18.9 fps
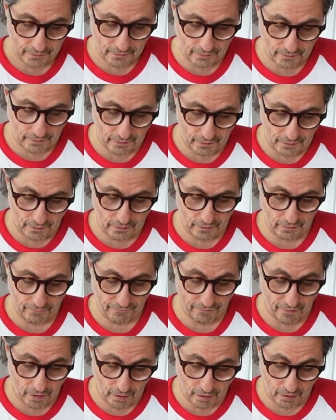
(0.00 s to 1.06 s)
the
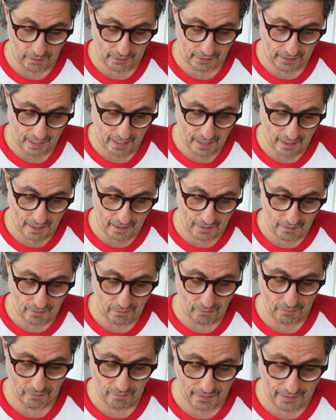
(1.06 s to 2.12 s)
volcano.
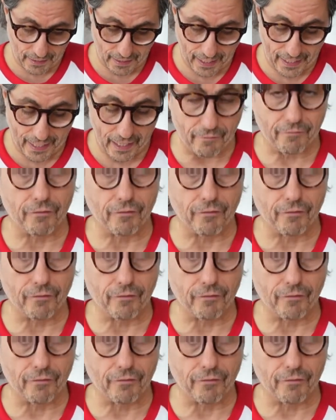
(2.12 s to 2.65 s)
And I have